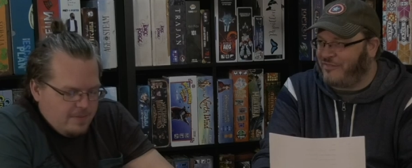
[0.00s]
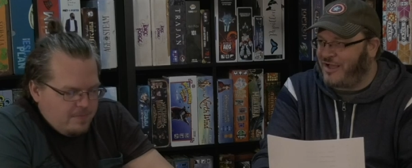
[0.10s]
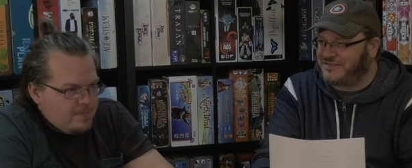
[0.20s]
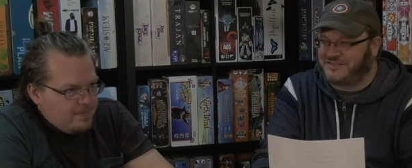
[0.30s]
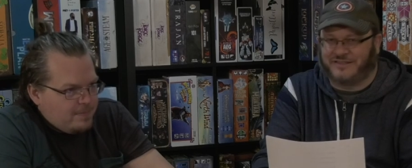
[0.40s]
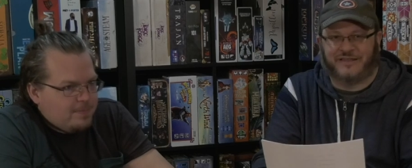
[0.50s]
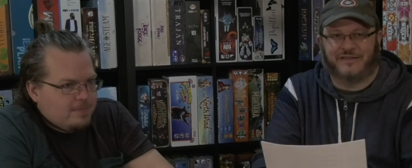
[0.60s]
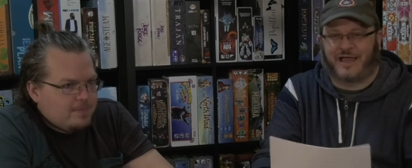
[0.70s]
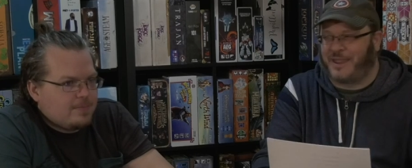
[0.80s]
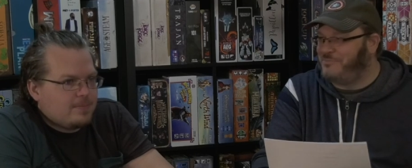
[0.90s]
Speaker 1: lost
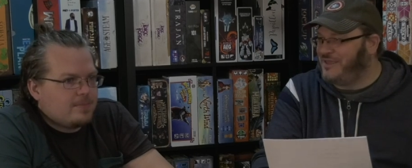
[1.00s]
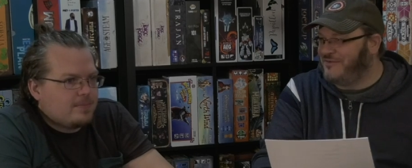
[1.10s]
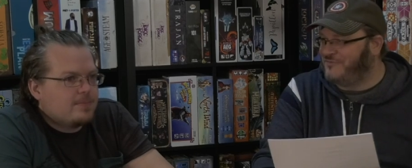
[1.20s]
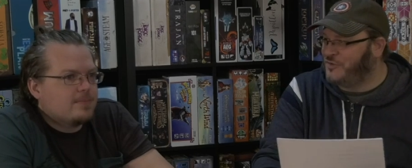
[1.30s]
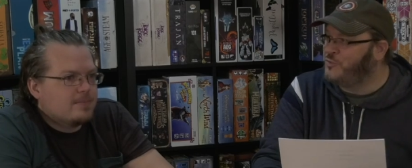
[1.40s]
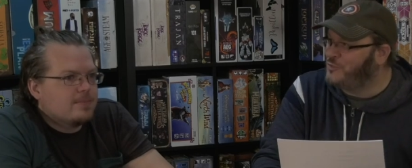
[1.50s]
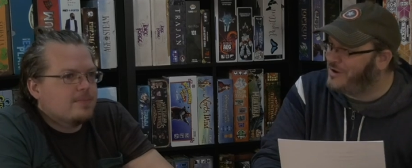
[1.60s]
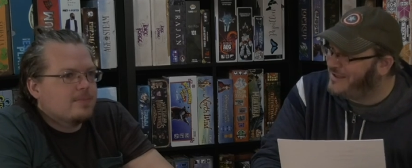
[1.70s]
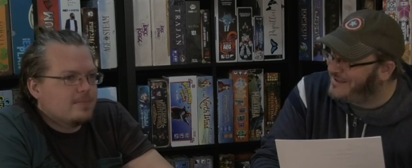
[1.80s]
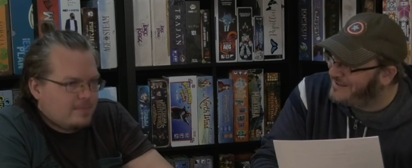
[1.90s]
the IP of
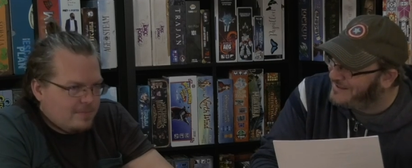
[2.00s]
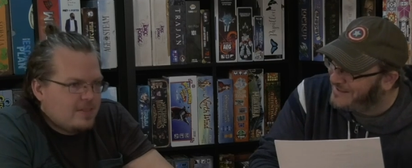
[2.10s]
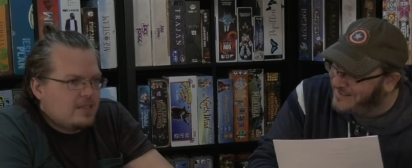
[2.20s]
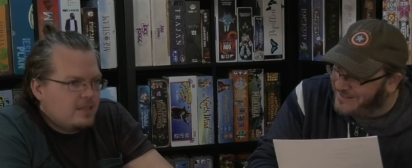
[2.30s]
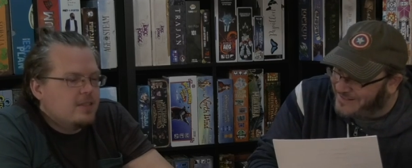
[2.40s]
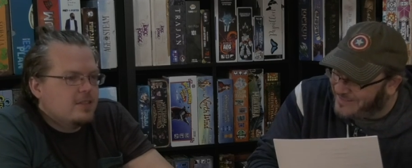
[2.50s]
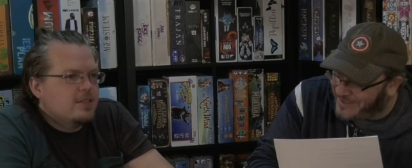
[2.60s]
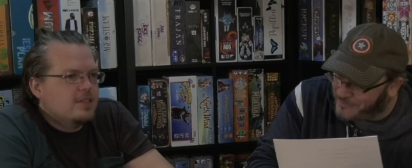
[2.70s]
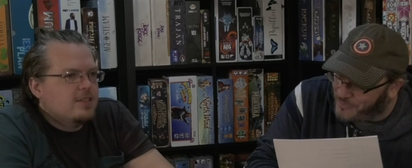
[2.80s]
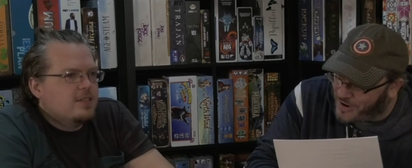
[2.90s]
Dune.
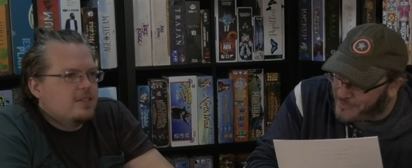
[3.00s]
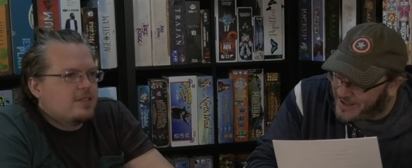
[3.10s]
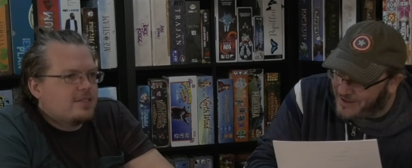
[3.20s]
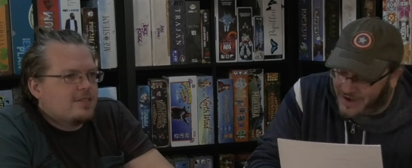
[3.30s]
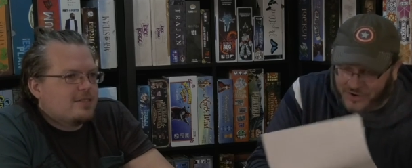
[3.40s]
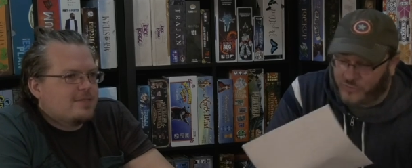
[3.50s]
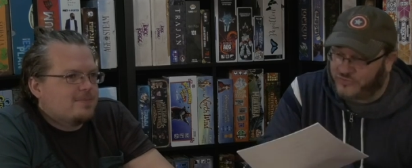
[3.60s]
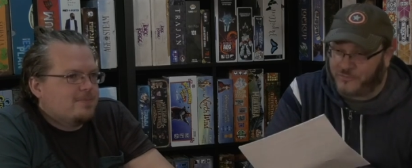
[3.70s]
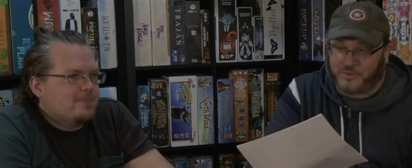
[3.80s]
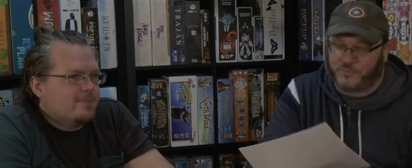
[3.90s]
They brought it back out, and I know
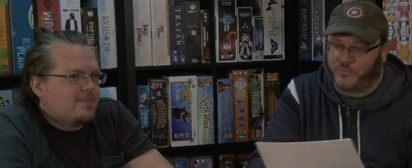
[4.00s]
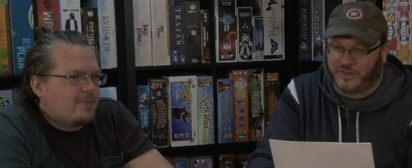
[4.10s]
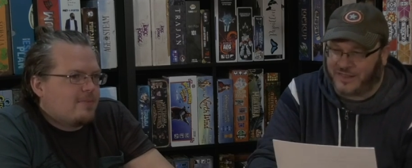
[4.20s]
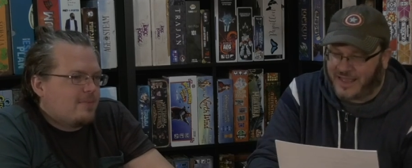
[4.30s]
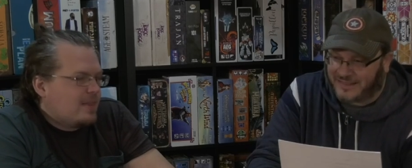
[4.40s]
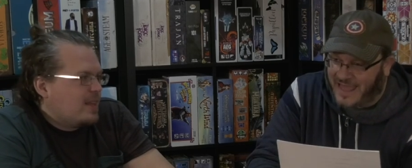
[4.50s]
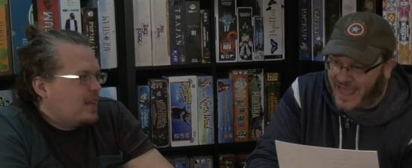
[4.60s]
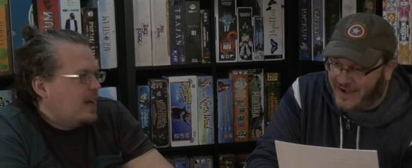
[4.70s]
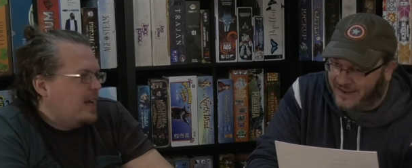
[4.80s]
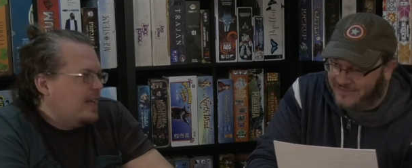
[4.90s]
some people really like
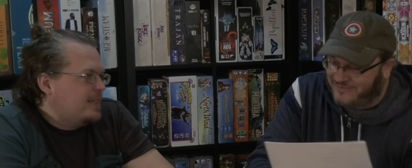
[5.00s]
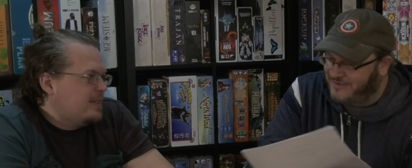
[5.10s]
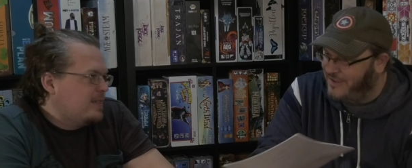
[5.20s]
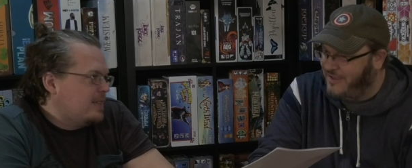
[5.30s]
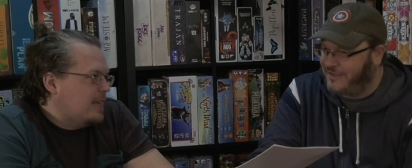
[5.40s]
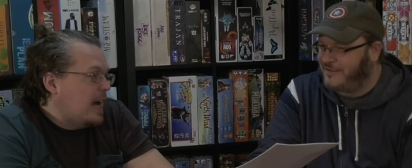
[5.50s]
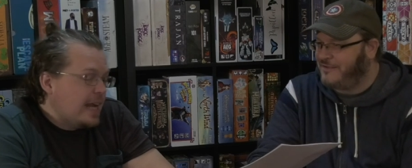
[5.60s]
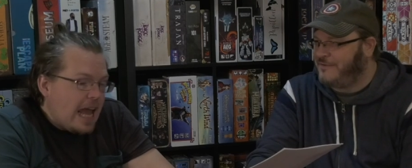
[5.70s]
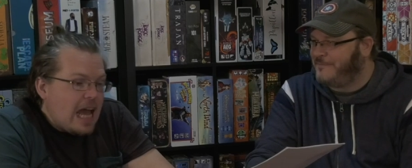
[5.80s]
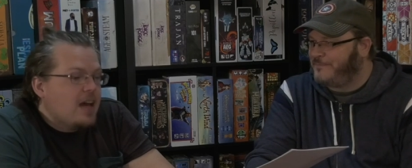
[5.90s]
that. It's
Speaker 2: uh, I
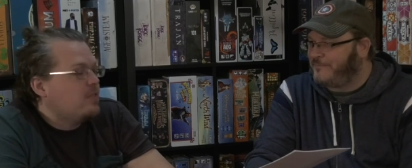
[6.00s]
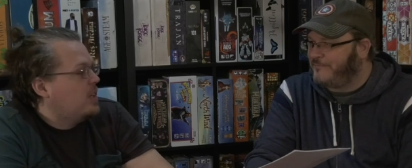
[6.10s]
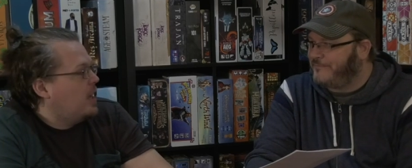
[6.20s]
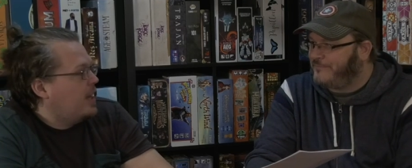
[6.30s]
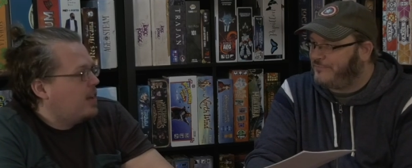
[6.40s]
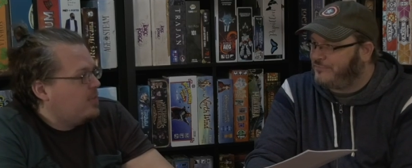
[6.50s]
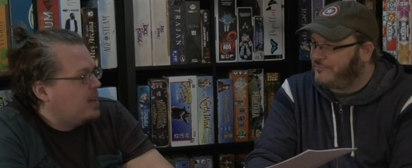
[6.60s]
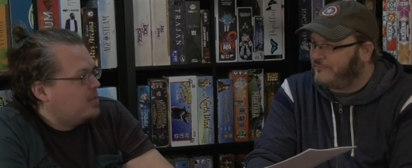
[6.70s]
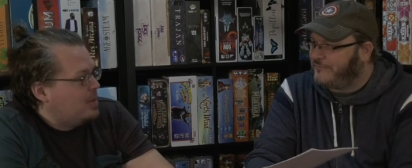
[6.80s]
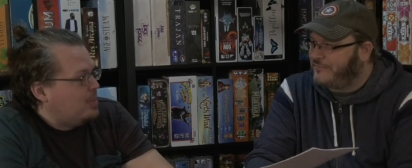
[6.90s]
have it. I haven't
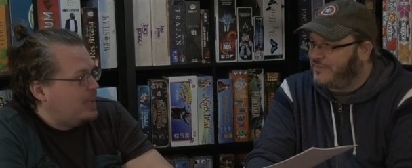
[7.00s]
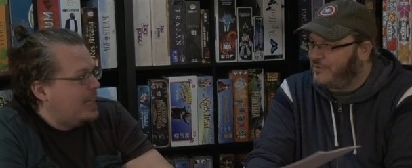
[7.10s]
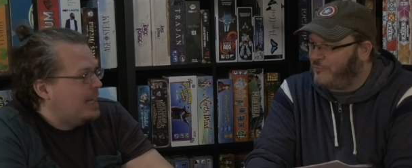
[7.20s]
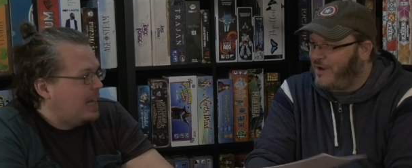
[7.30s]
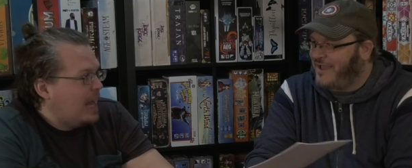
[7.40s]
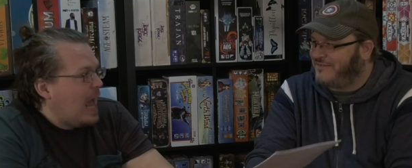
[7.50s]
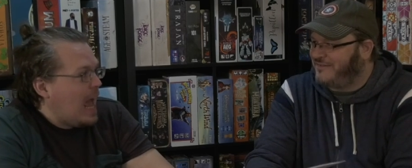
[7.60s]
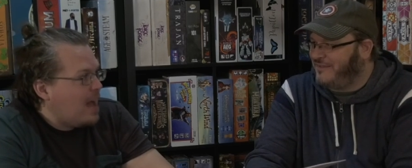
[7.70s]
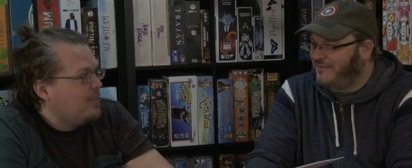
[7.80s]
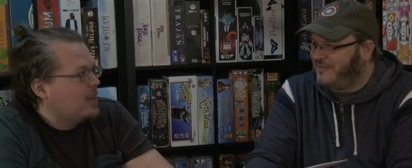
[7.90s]
actually played it. Rex
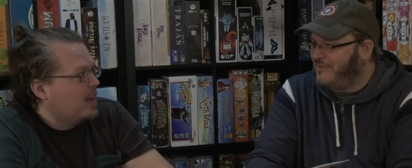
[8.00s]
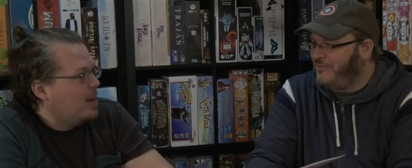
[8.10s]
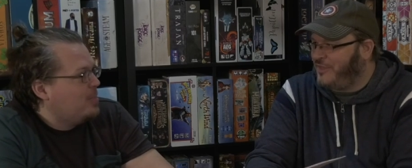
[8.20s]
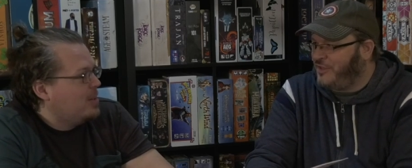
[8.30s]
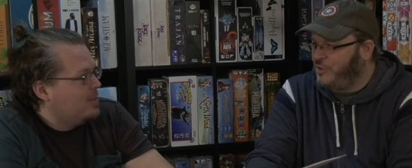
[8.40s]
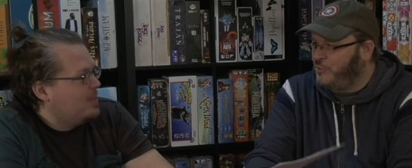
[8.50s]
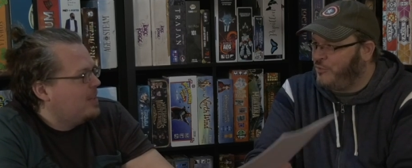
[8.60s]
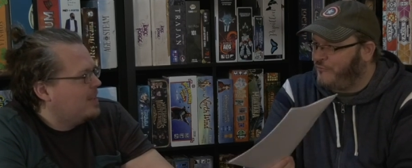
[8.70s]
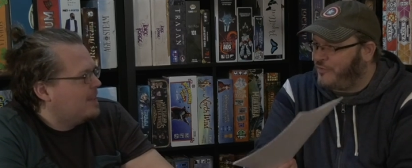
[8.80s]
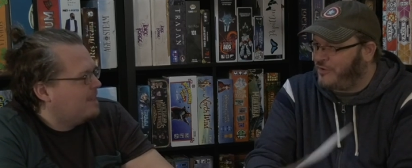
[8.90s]
is in the of
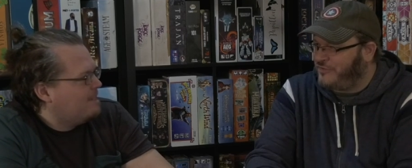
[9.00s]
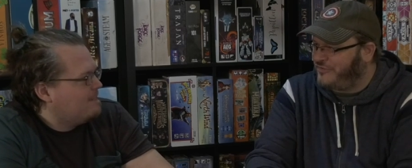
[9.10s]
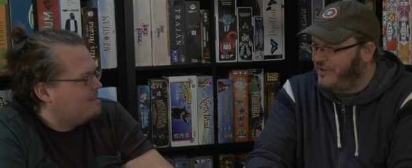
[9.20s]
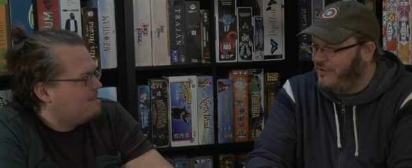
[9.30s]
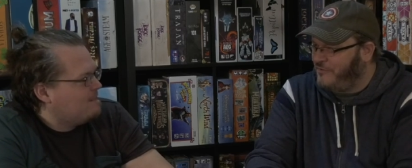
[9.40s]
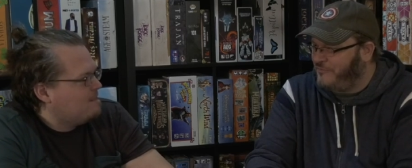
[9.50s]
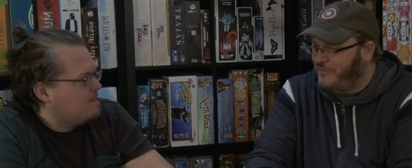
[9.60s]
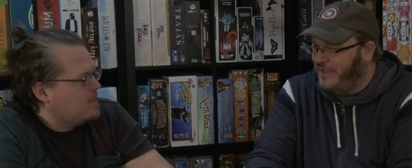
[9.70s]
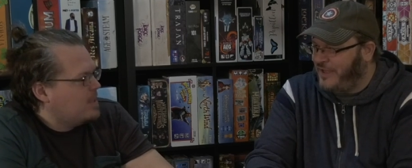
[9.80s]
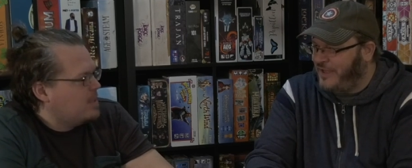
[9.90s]
Speaker 1: universe it. of
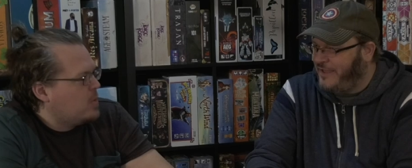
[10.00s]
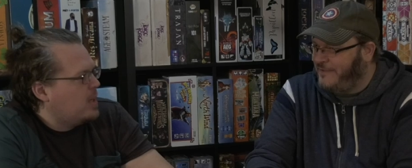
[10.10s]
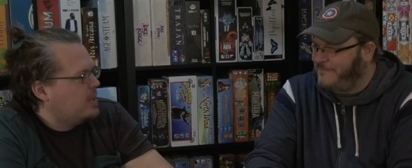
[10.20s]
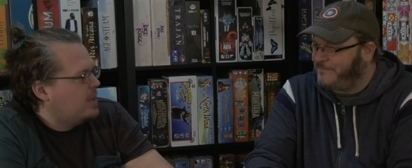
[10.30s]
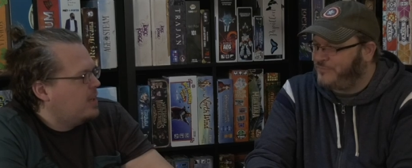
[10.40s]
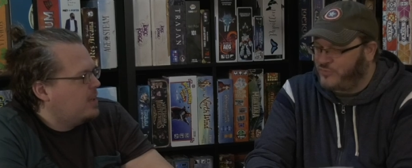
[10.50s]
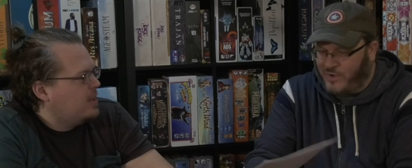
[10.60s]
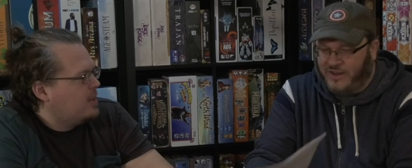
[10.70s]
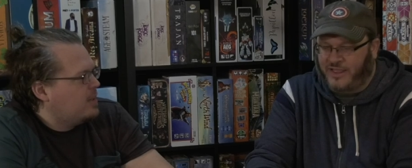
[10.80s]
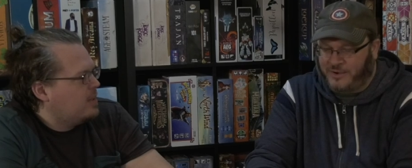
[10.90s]
uh, Twilight,
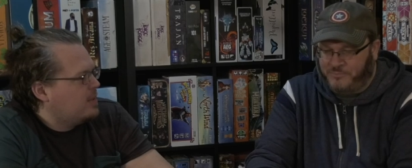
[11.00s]
Twilight